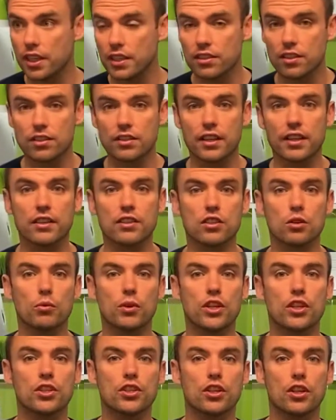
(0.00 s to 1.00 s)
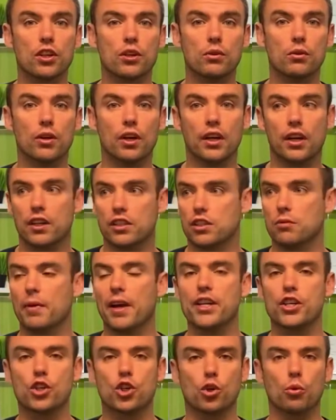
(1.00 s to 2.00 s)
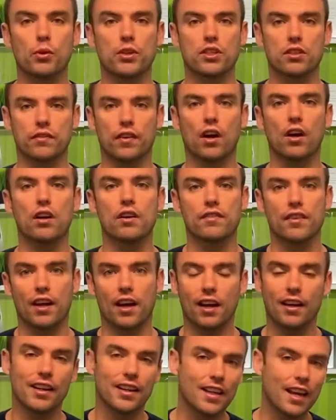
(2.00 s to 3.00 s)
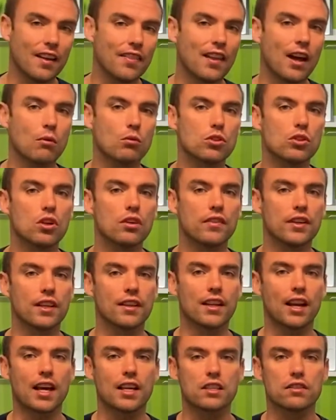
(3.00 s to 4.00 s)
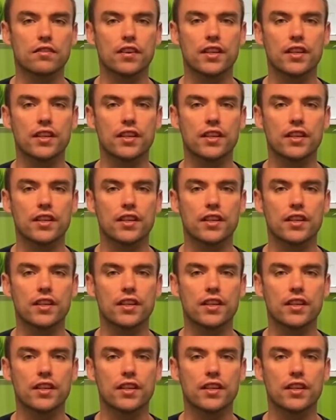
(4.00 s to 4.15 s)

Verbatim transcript: there's things that we can do to make sure we survive that. And again, that was covered in the last